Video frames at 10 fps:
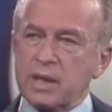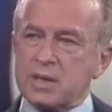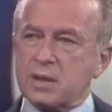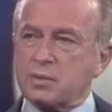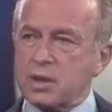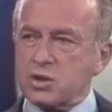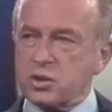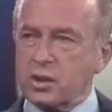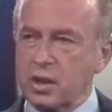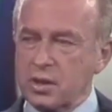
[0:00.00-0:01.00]
But the
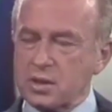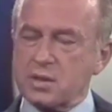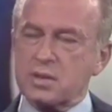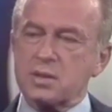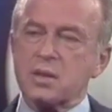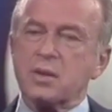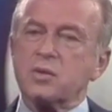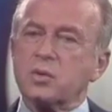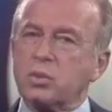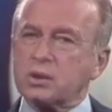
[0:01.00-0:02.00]
basic question
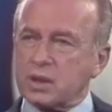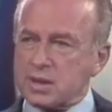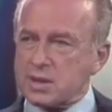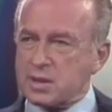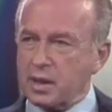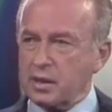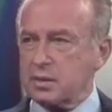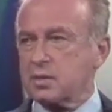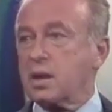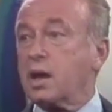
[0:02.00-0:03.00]
is, to what
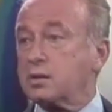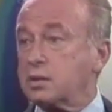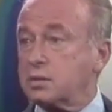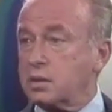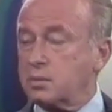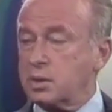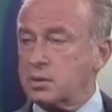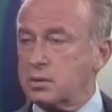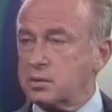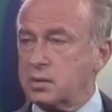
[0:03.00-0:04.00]
extent they are
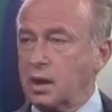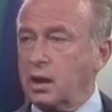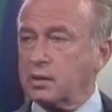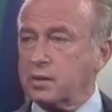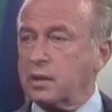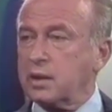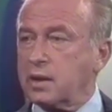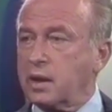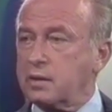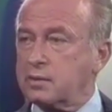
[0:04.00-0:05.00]
determined, they
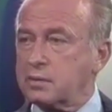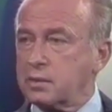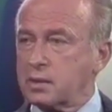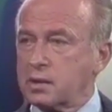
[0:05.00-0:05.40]
are dedicated.